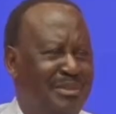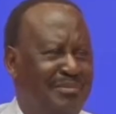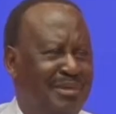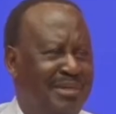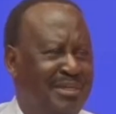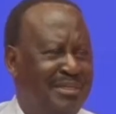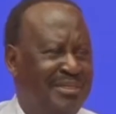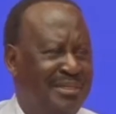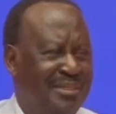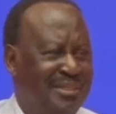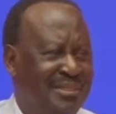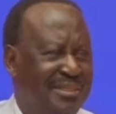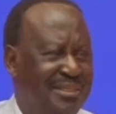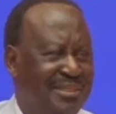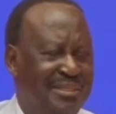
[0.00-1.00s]
not have a
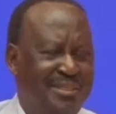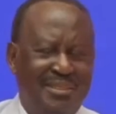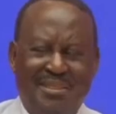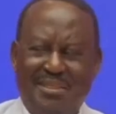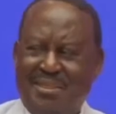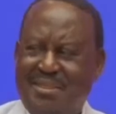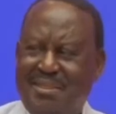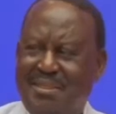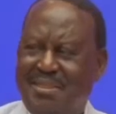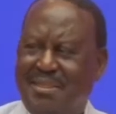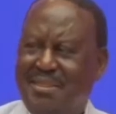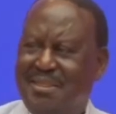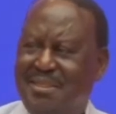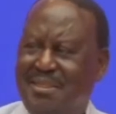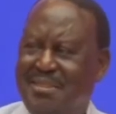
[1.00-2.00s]
candidate
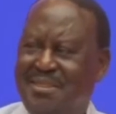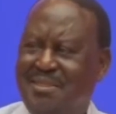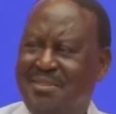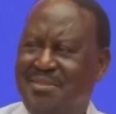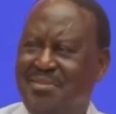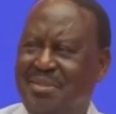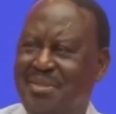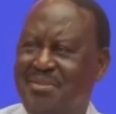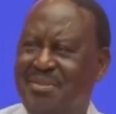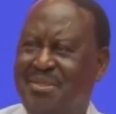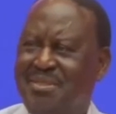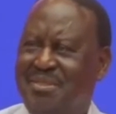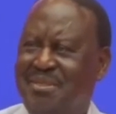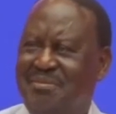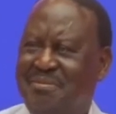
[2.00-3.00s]
in
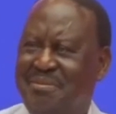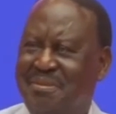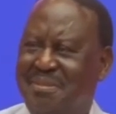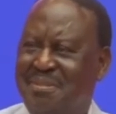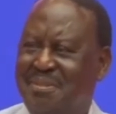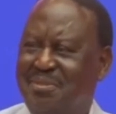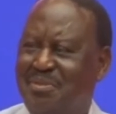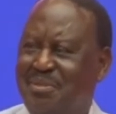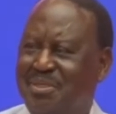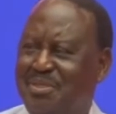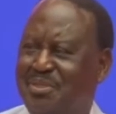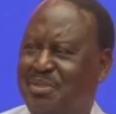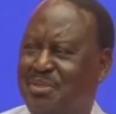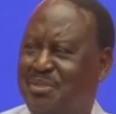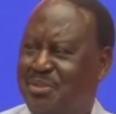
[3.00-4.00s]
2027? Who
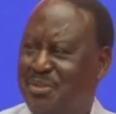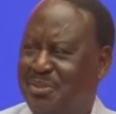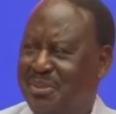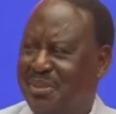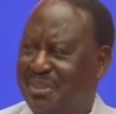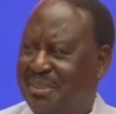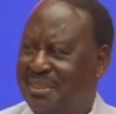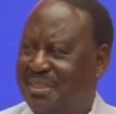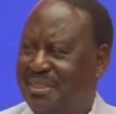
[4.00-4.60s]
has told you?